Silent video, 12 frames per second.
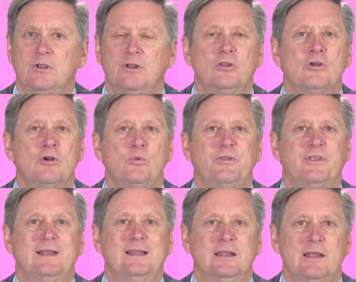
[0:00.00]
along
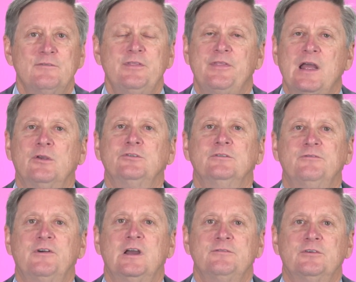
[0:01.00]
with
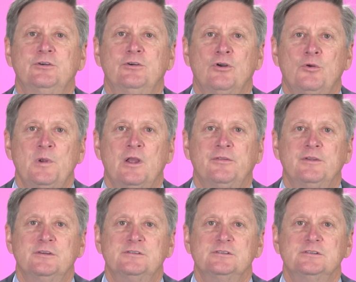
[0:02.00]
11,500 home health
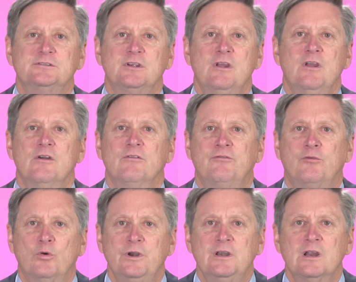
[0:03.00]
agencies,
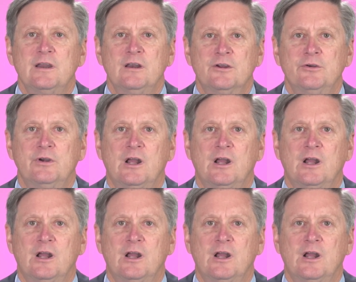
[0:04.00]
4,900